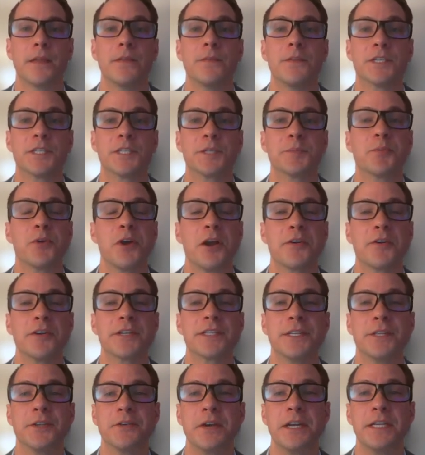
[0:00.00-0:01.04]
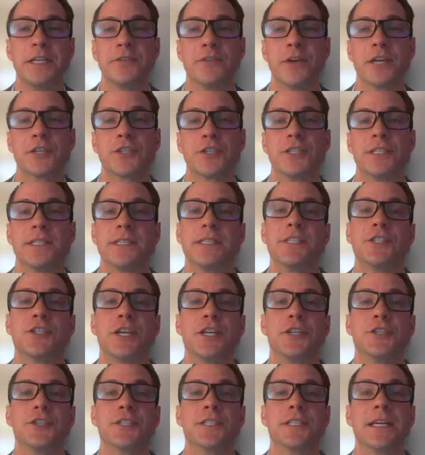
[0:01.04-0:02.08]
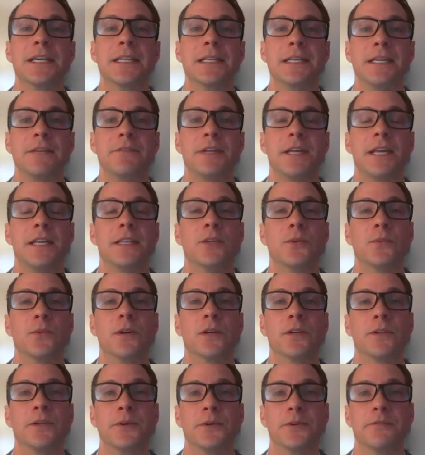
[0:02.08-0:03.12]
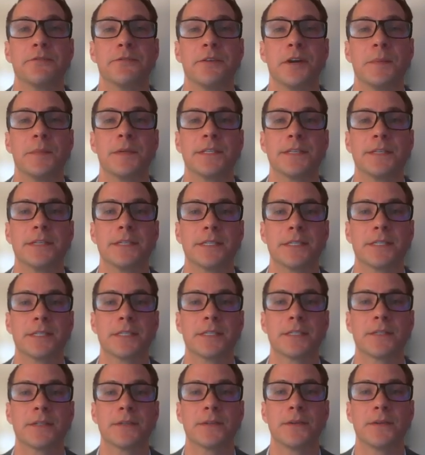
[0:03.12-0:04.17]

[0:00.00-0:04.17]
This is progress in the right direction. These changes alleviate the workload of pharmacists.